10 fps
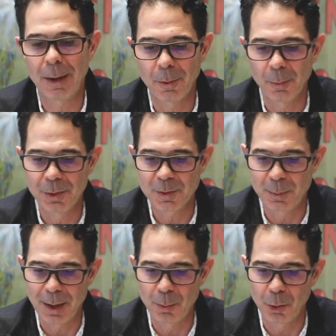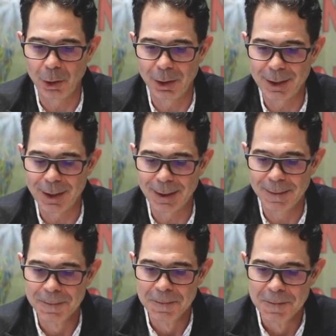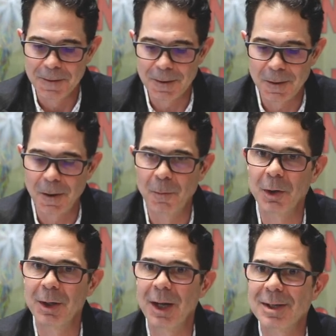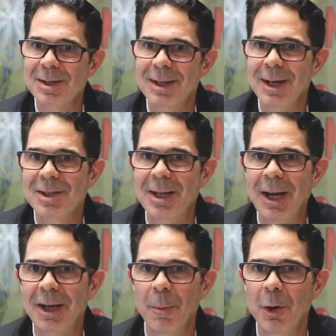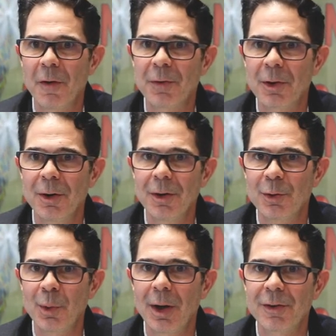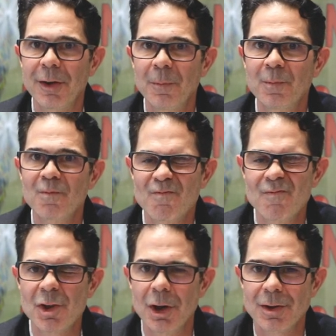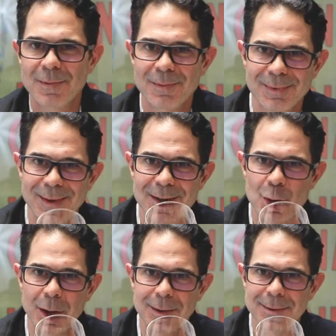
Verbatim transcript: pop open this bad boy and uh, a really nice uh, steak coming off the grill as well. So, cheers. Enjoy.